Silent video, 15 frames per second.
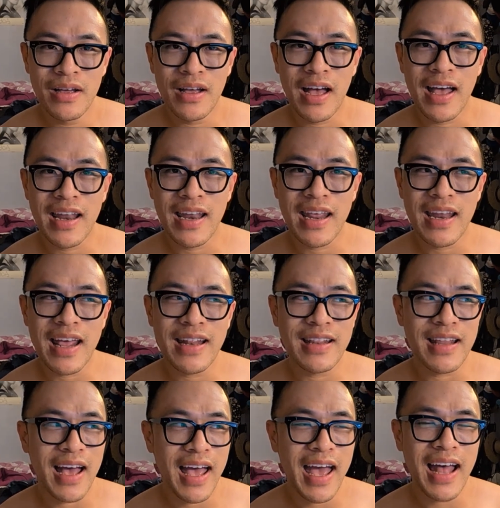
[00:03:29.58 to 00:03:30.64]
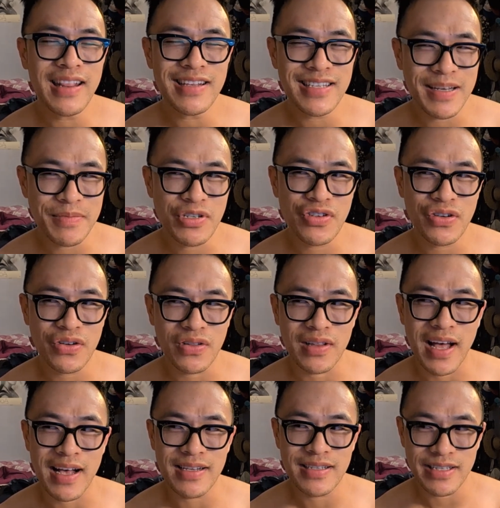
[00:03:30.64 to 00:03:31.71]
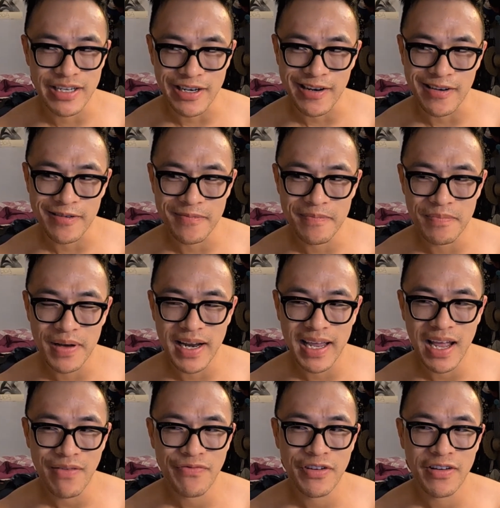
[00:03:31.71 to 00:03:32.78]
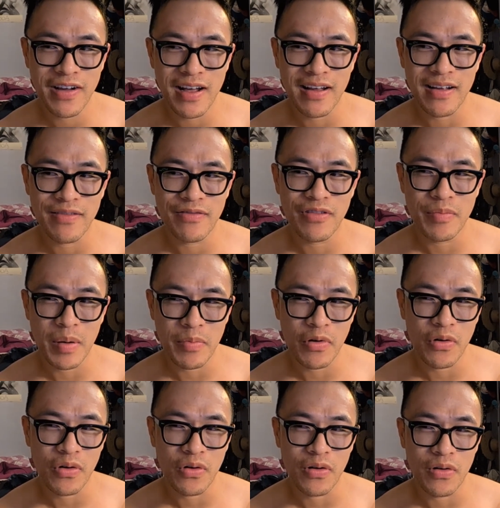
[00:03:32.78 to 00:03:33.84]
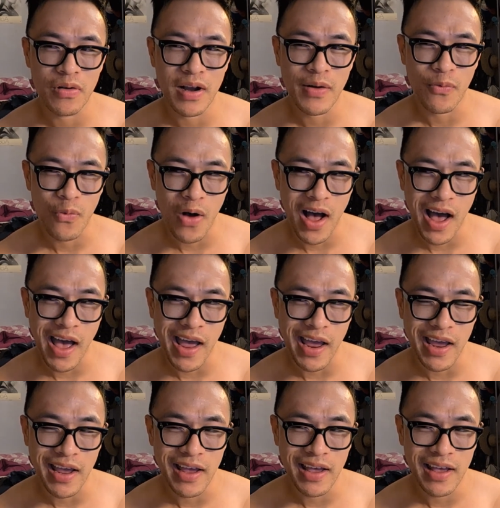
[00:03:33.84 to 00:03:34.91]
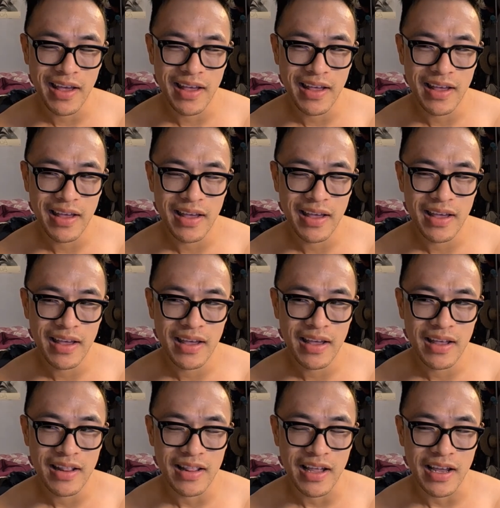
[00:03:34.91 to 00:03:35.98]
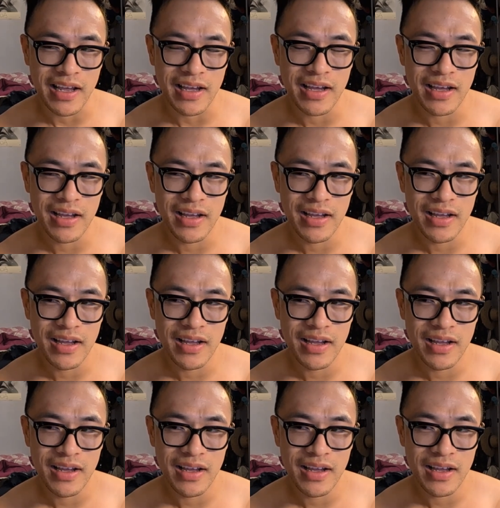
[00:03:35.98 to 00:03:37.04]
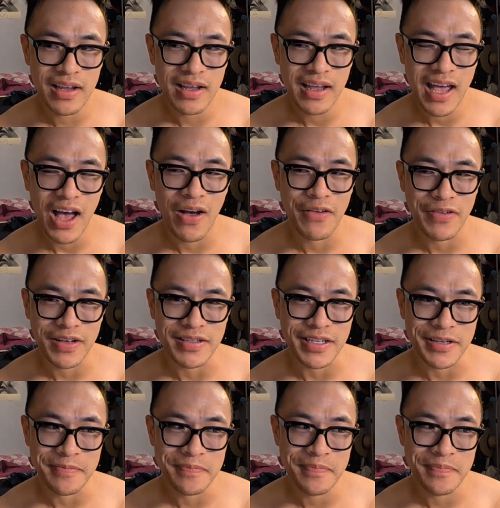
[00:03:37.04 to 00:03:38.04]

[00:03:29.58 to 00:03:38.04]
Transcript: And then I had the same struggle last year, but I can't remember why, like how I fixed it.